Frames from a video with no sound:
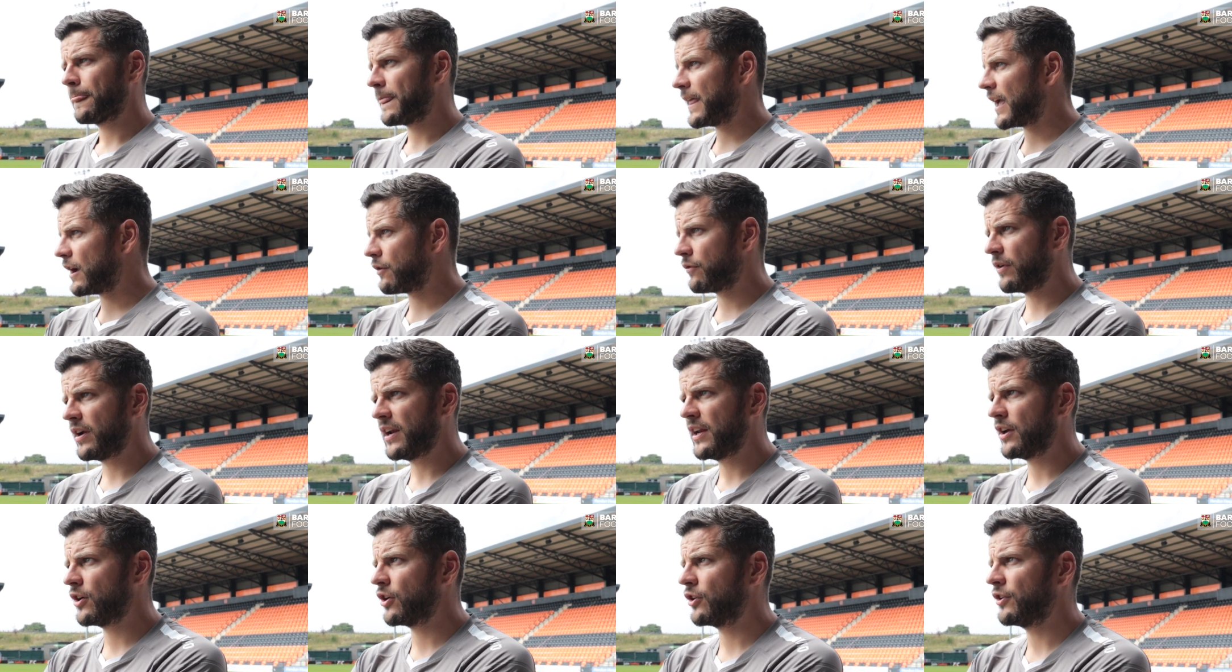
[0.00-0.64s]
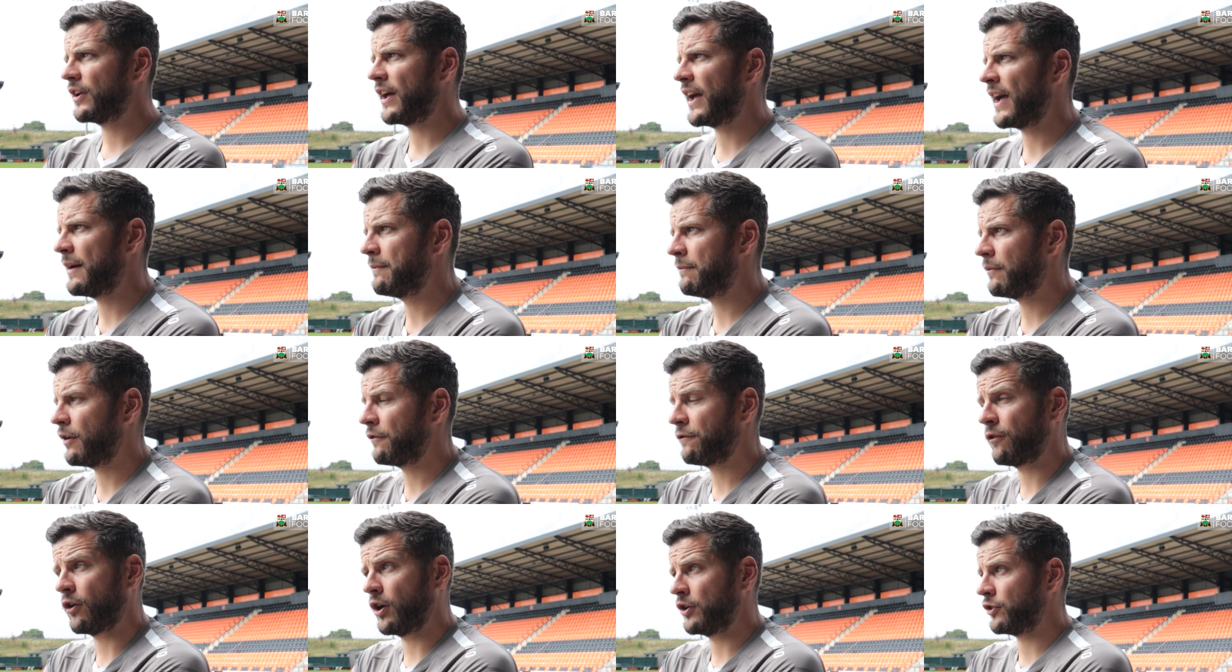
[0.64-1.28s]
Yeah, really good. I
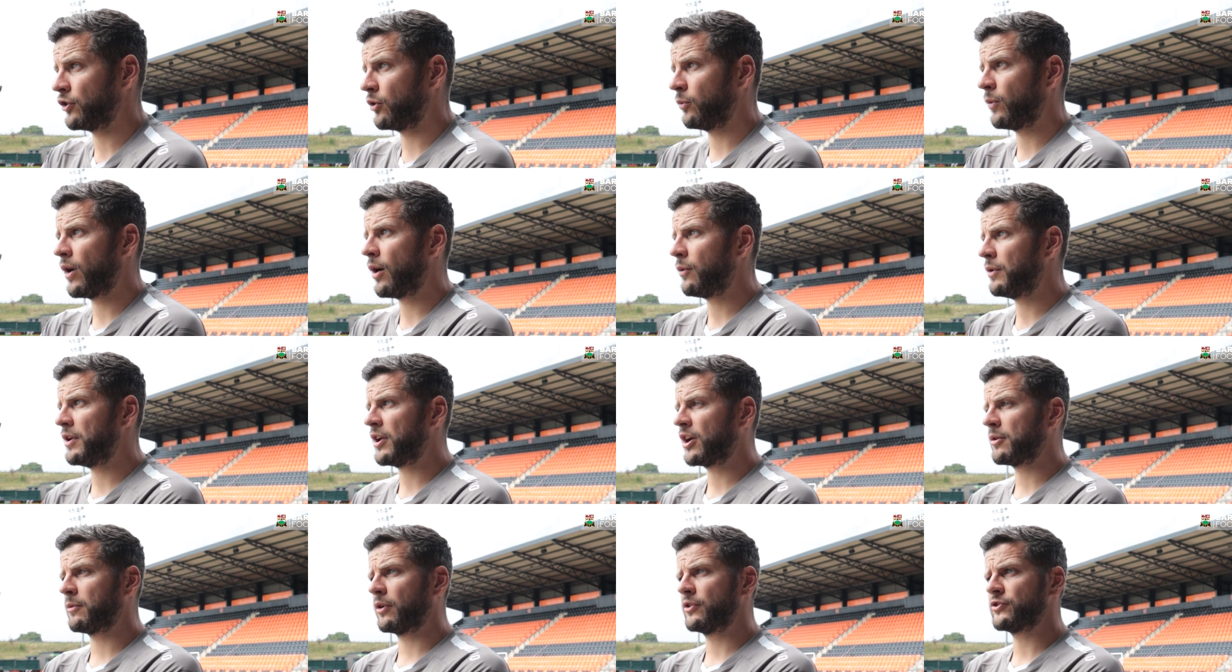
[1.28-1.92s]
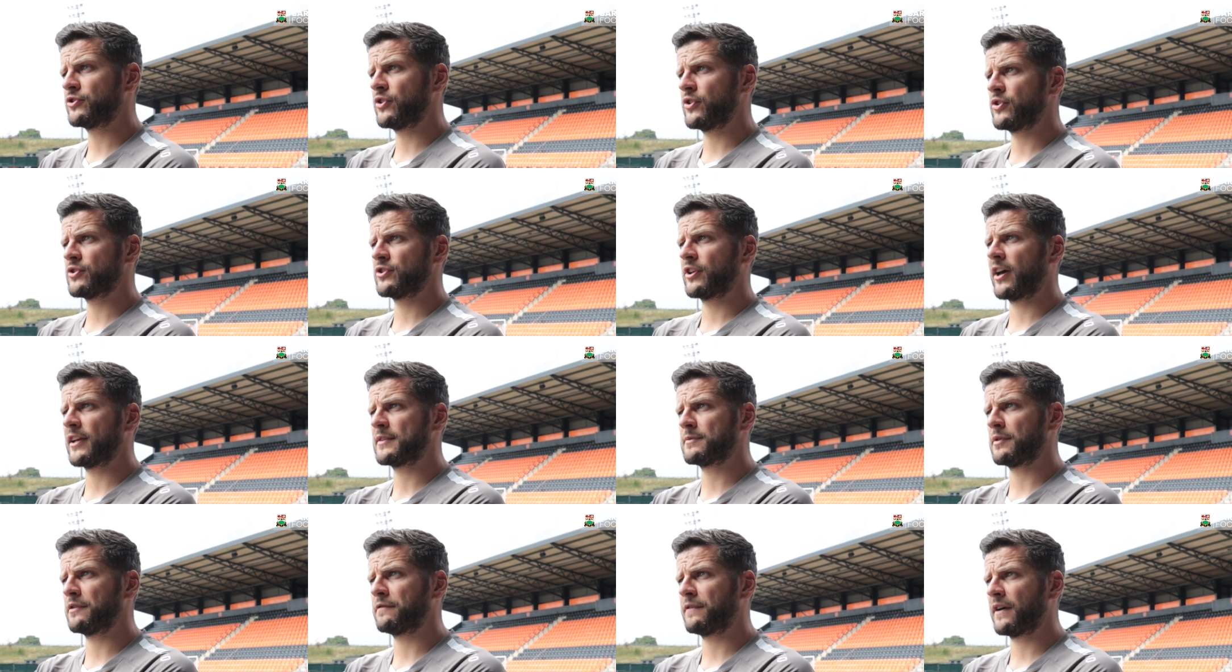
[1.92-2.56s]
thought he'd done well when he came on Tuesday
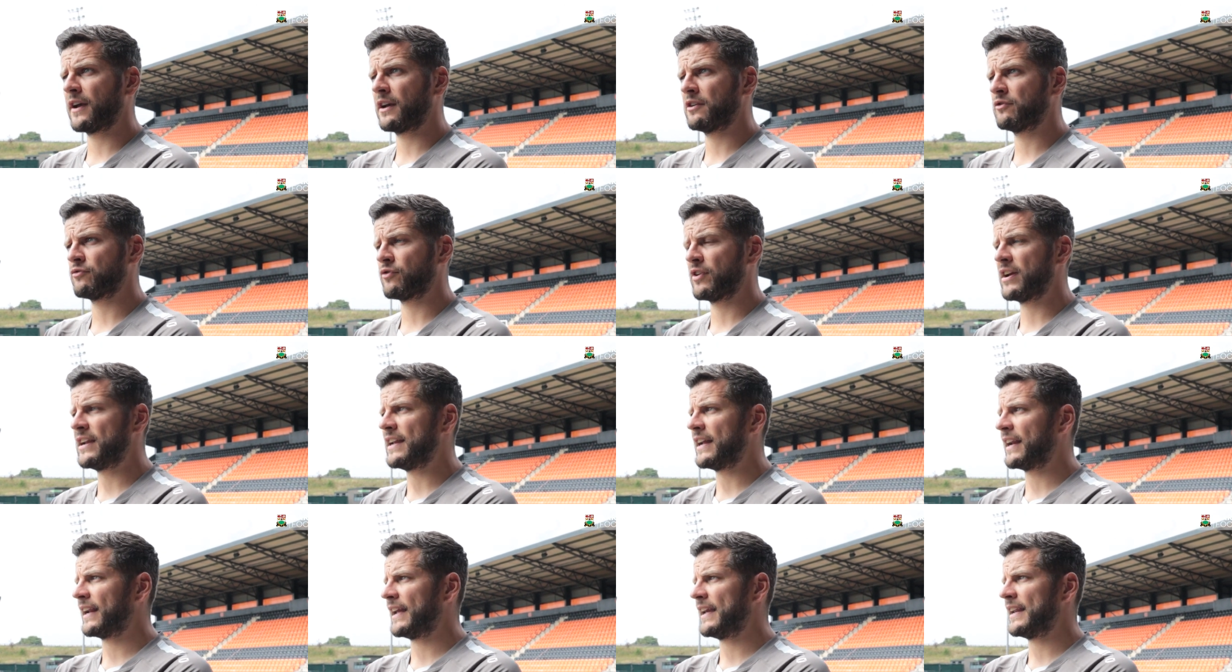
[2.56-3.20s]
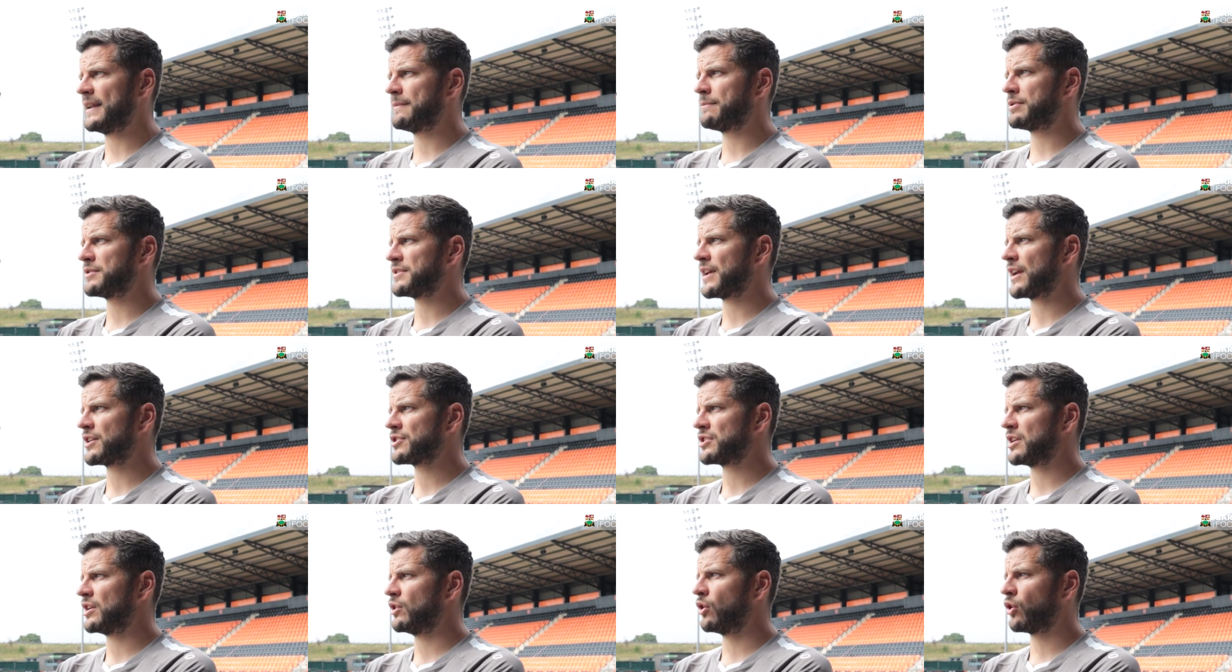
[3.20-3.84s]
night, to be fair. He's really clean in
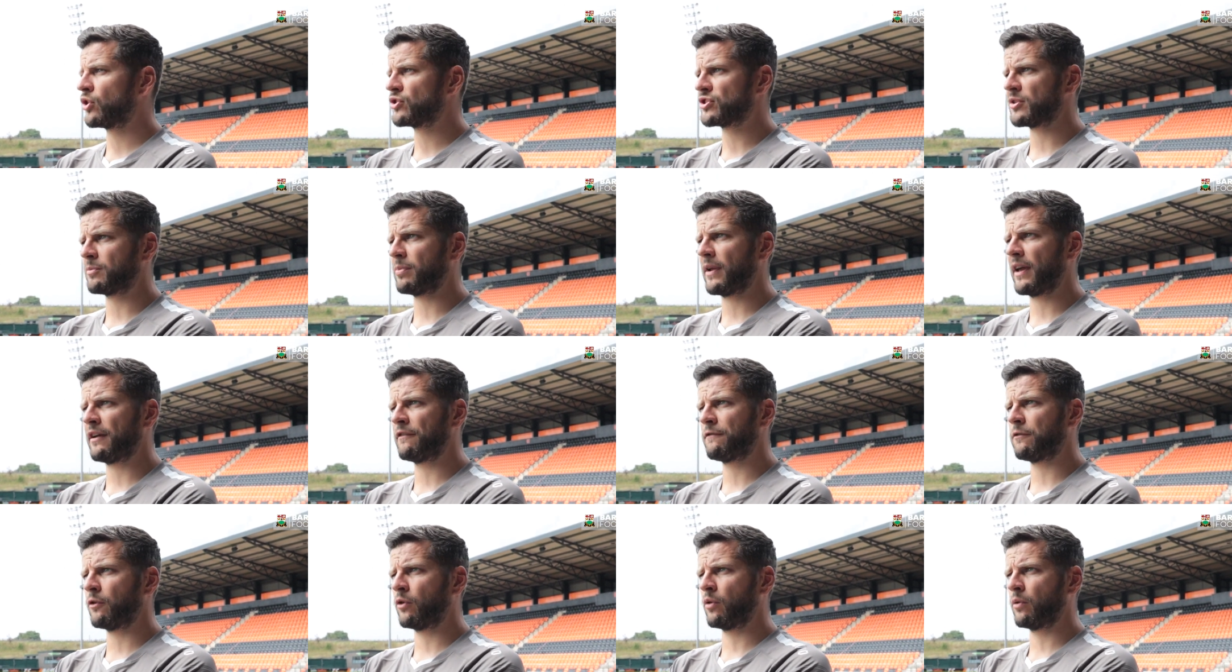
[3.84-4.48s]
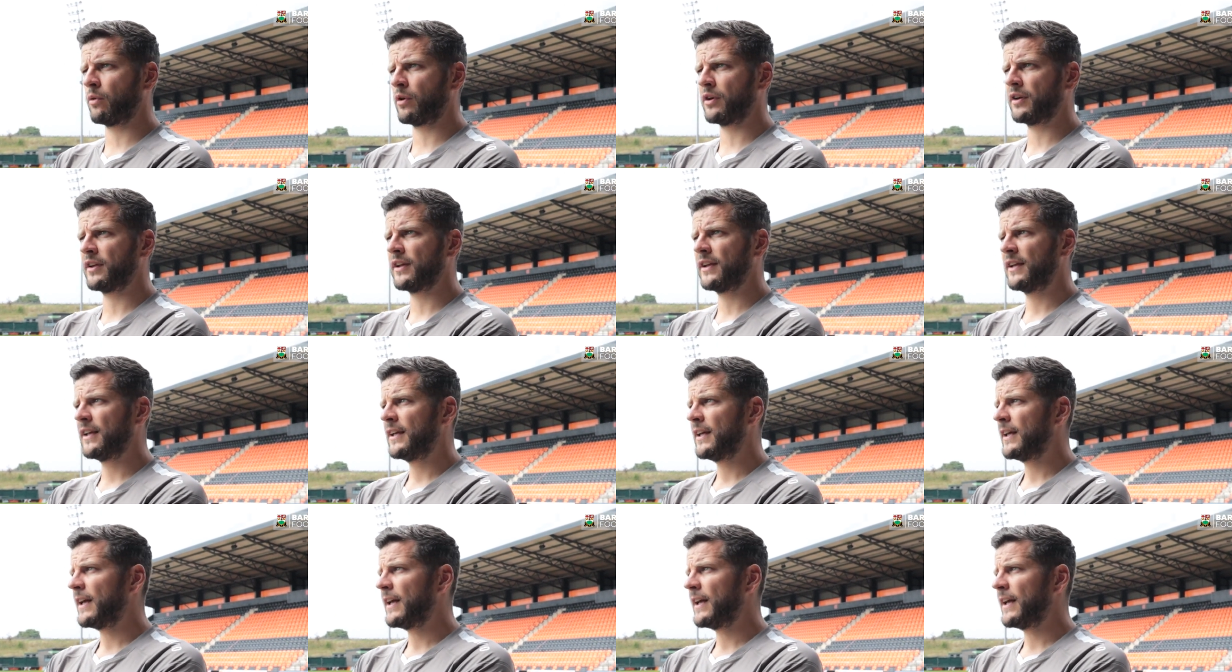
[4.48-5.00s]
possession. He looks to play forward.